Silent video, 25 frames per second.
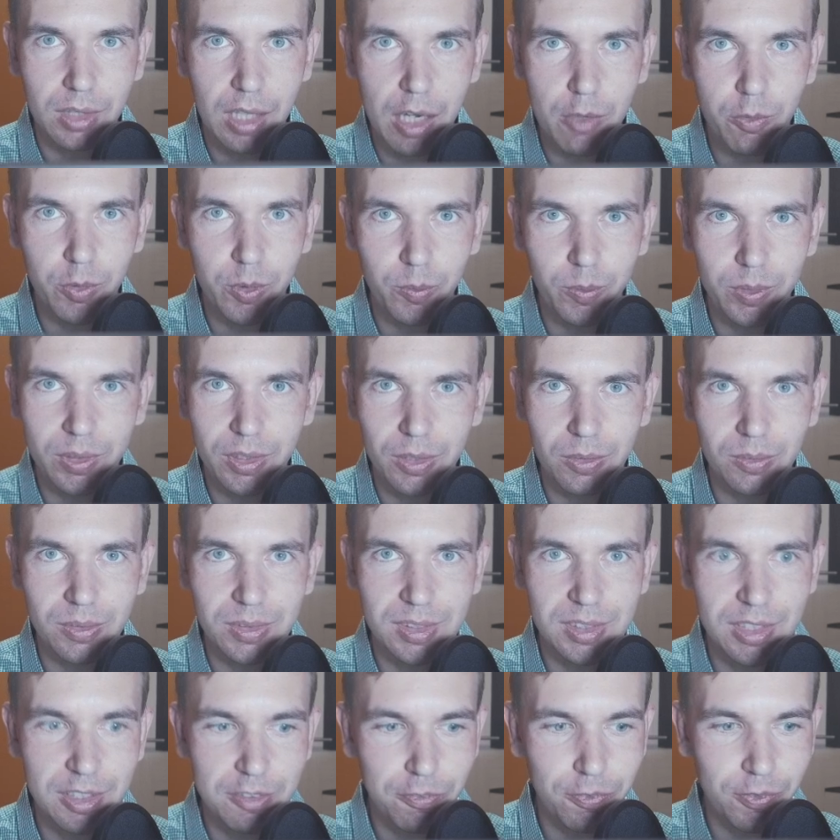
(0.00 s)
Every video is
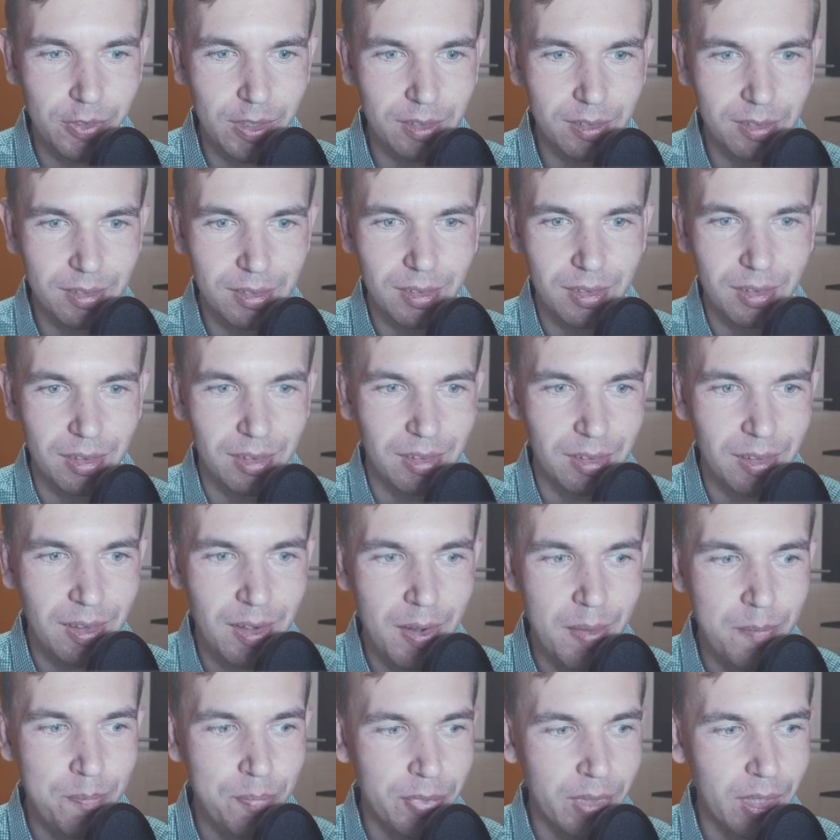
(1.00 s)
different.
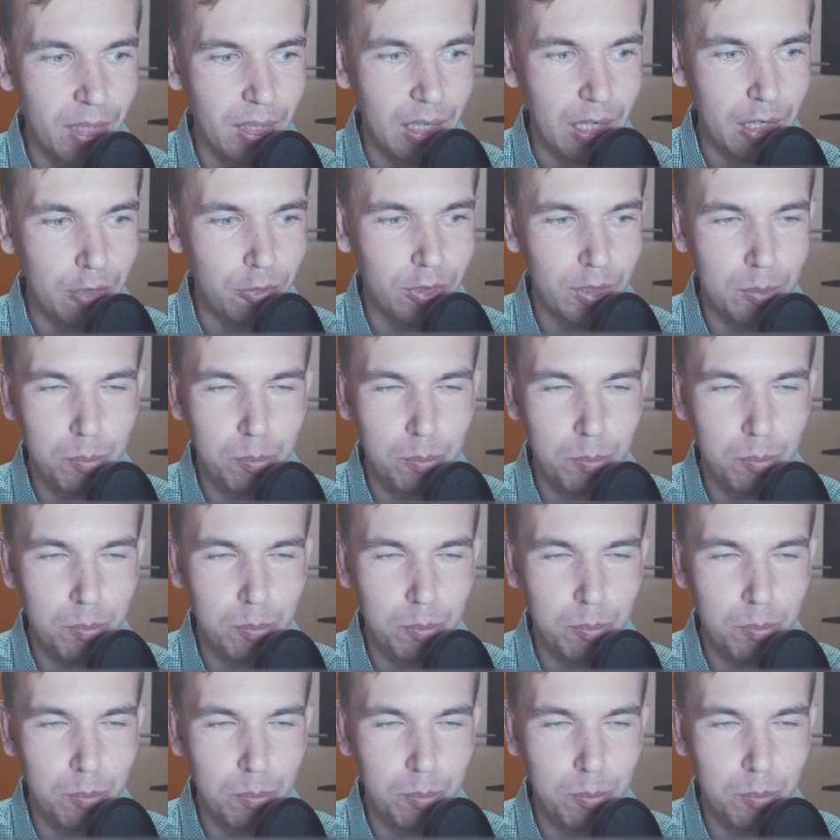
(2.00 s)
Every